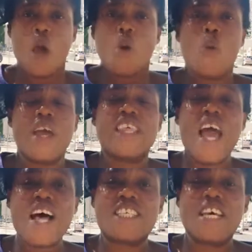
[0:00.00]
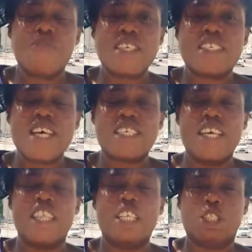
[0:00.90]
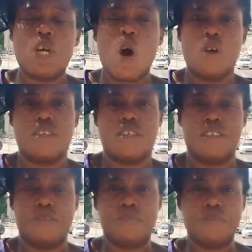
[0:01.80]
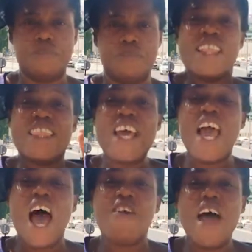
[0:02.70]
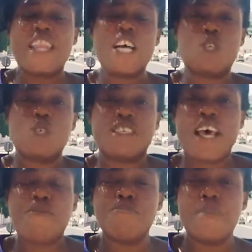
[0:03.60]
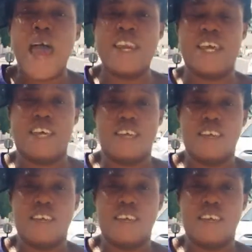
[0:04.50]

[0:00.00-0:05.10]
with the activities in the church. They are ready to serve many,